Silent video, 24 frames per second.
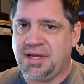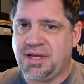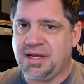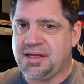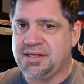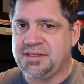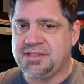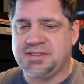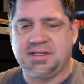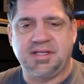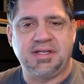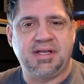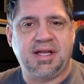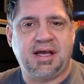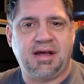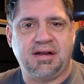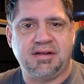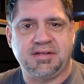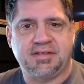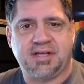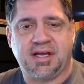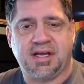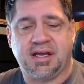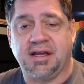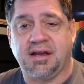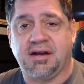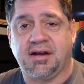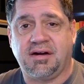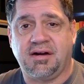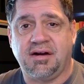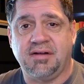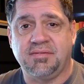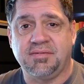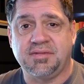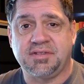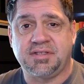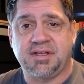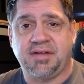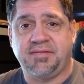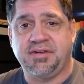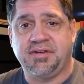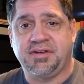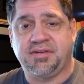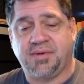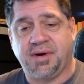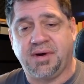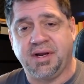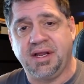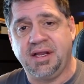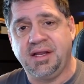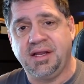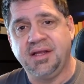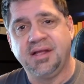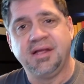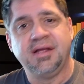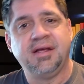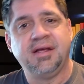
I can send out a second card with 720,